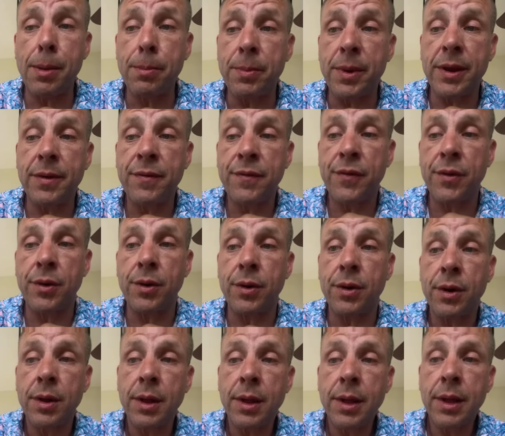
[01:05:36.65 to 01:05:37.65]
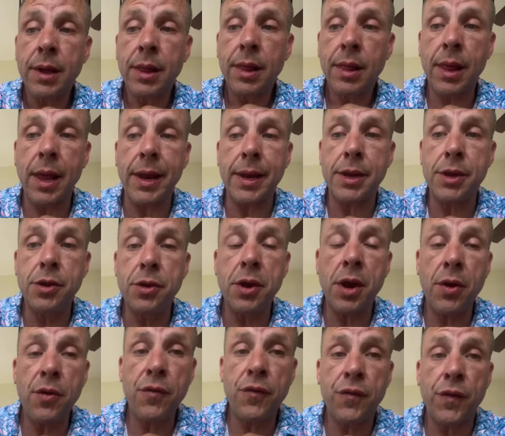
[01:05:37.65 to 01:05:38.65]
For like you go
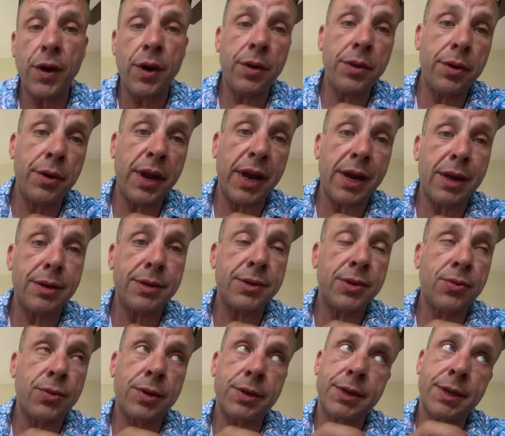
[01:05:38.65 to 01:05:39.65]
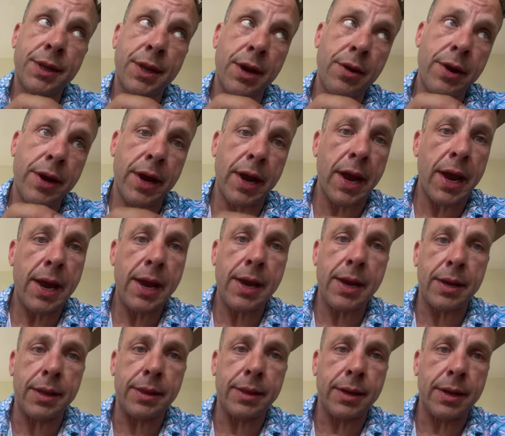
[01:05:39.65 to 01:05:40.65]
further down towards 30A, and
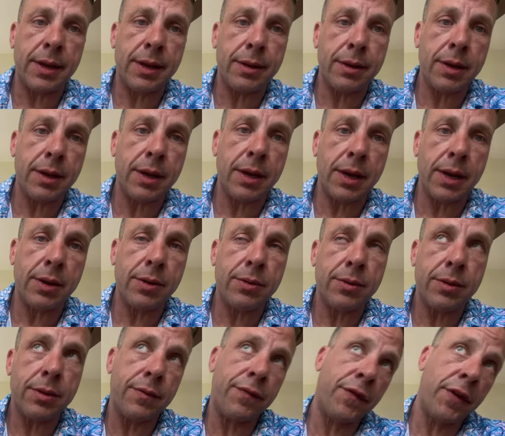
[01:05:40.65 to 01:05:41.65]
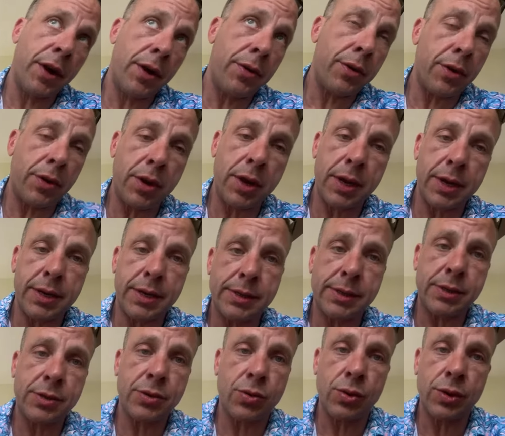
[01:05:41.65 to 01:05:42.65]
the further you get
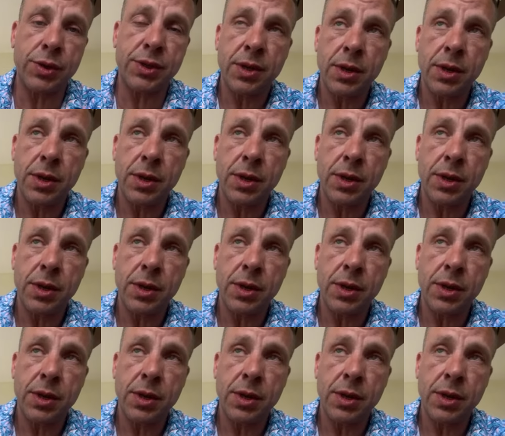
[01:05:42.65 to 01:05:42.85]
towards